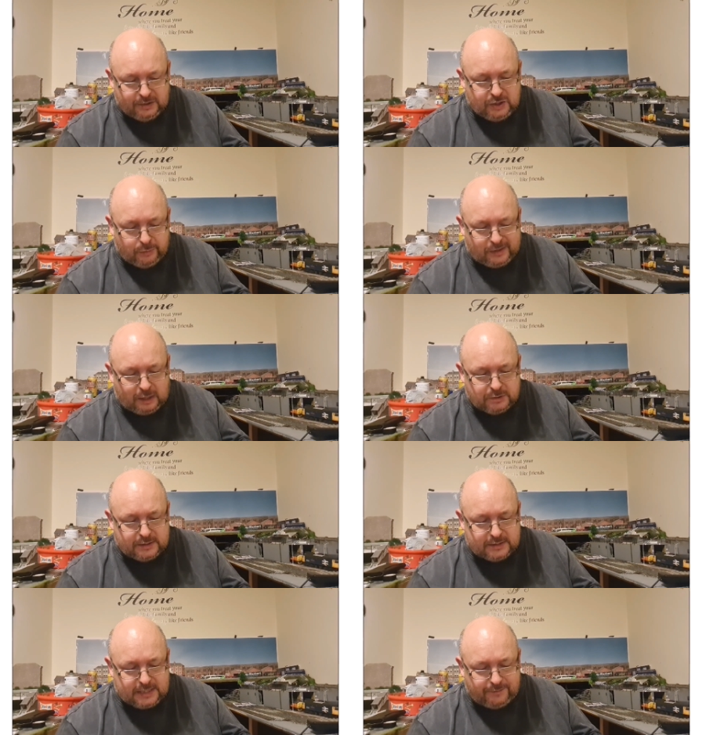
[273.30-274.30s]
In
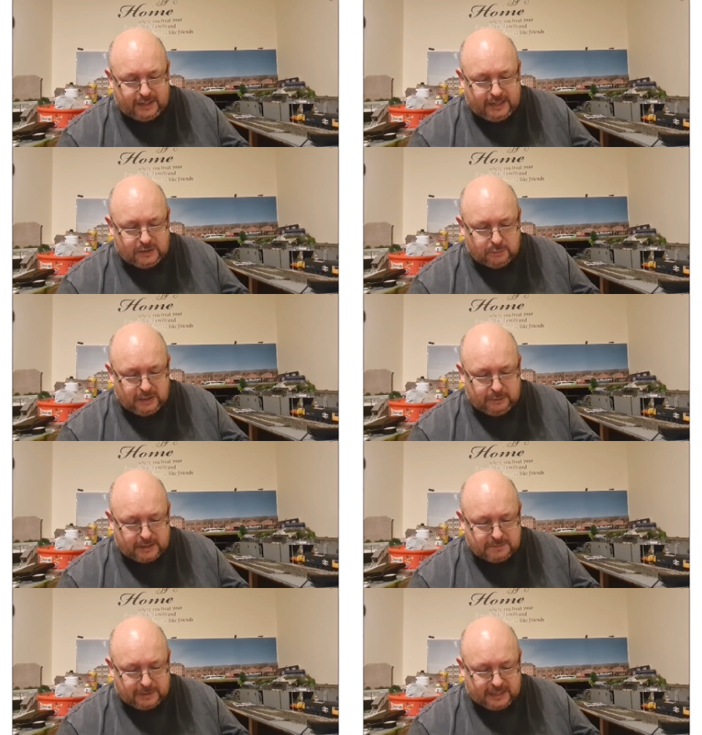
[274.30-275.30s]
2007,
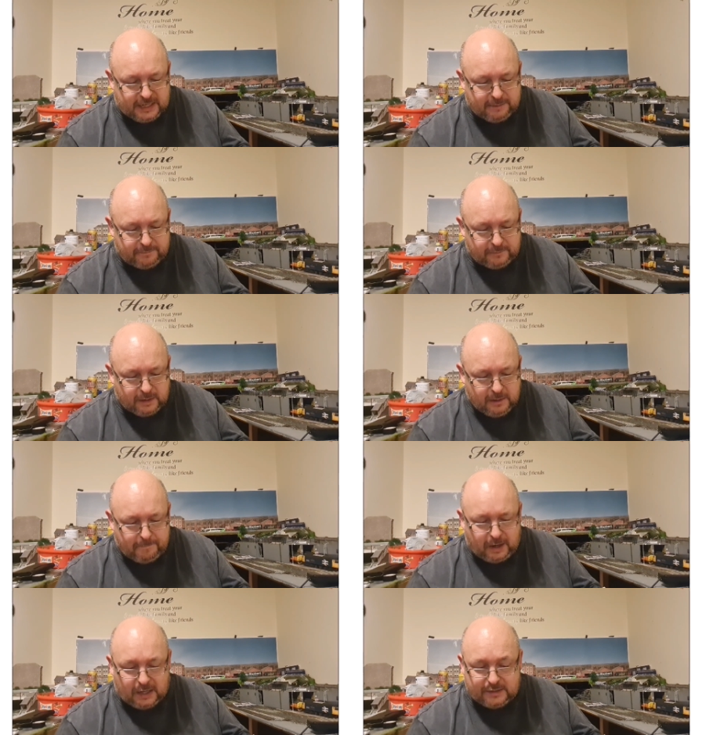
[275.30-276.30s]
EWS became
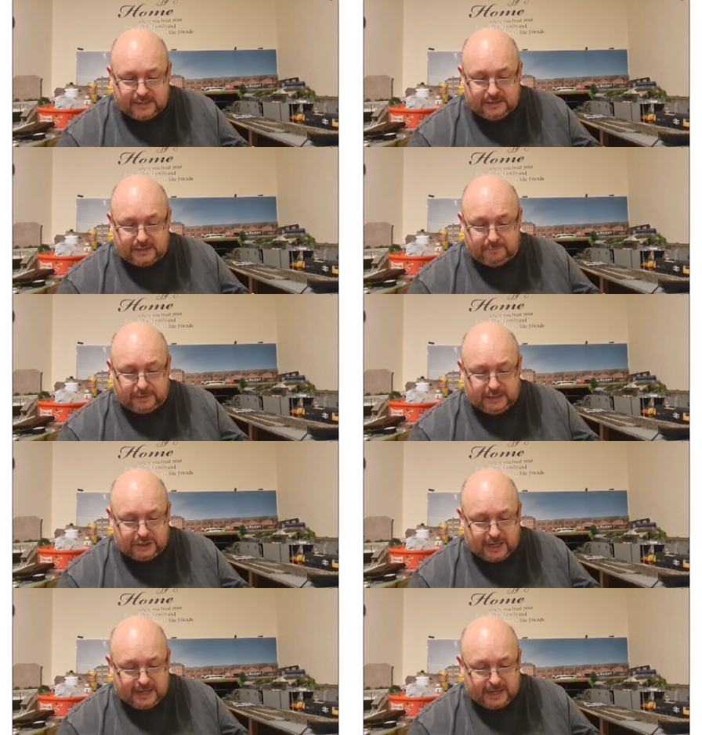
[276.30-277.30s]
part of
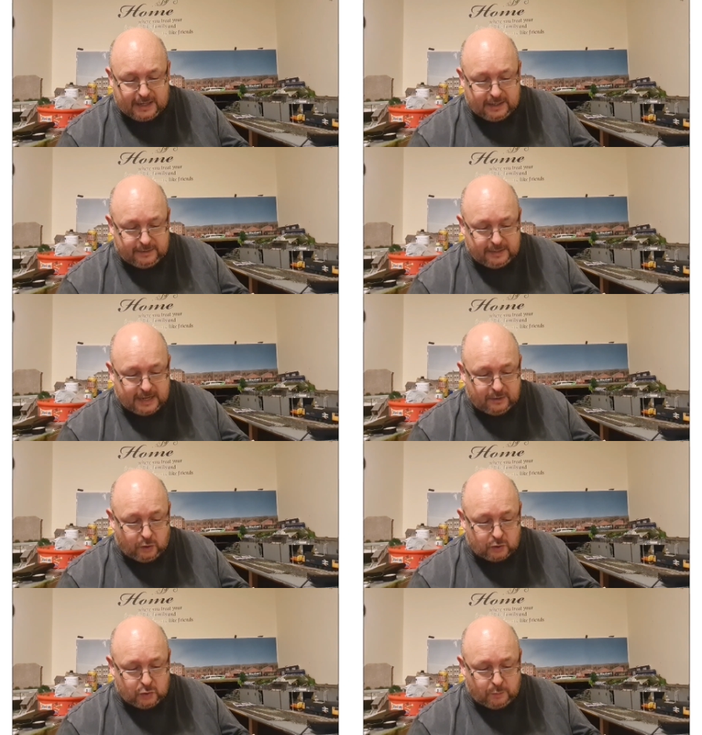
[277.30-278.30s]
DB Schenker at the end
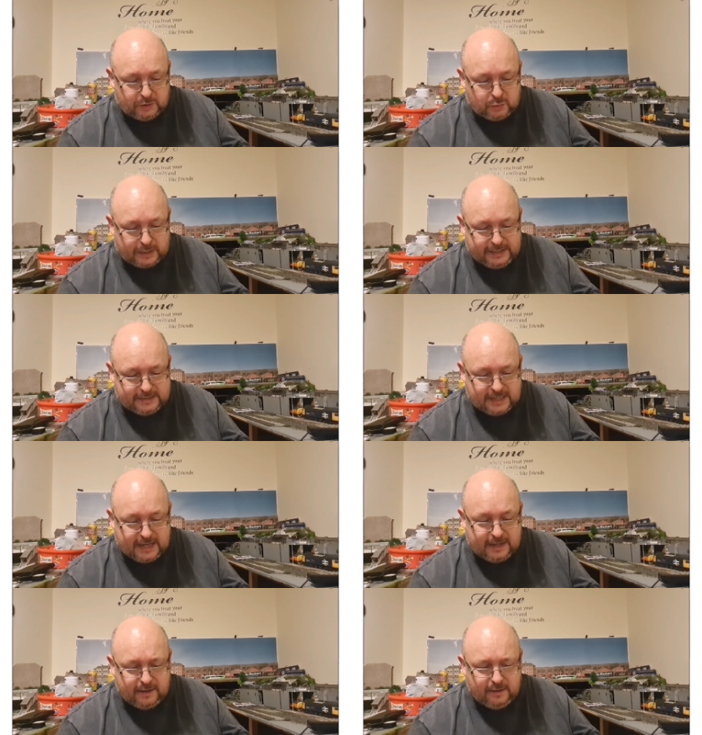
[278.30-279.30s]
of October
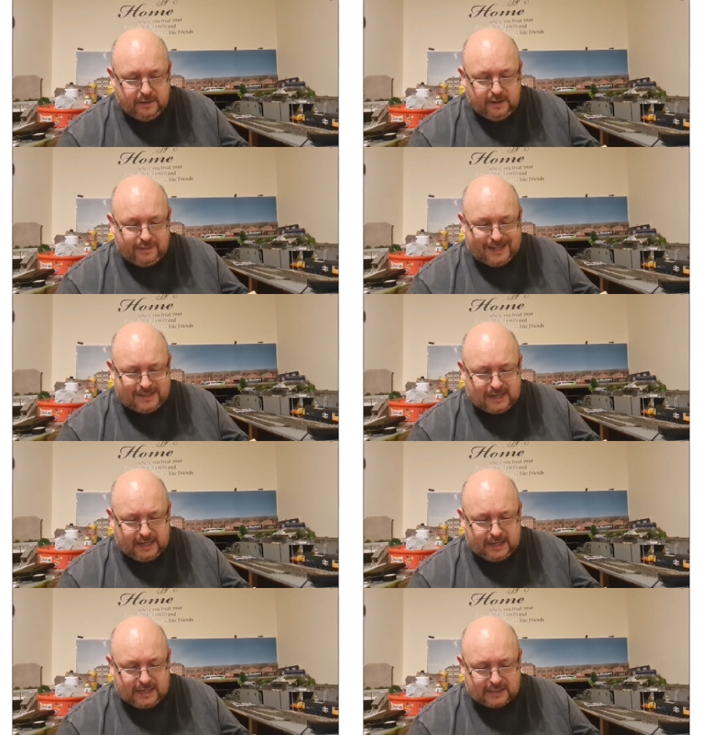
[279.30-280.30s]
2010. The
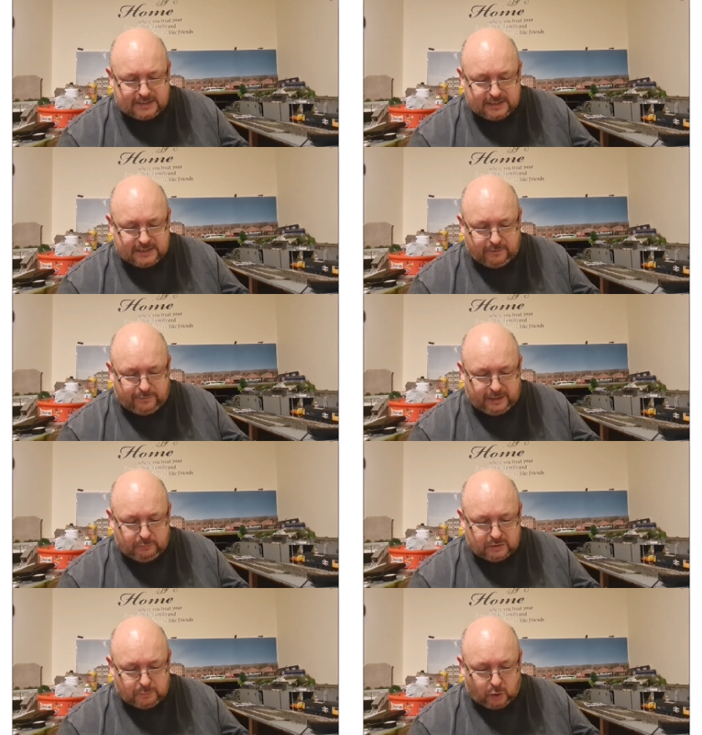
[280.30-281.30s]
entire Class 60
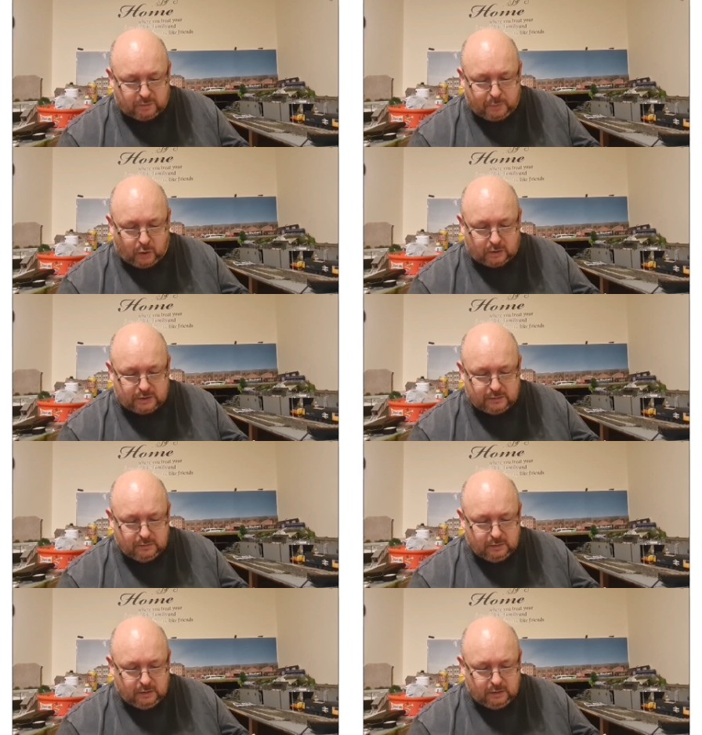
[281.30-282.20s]
fleet was mothballed.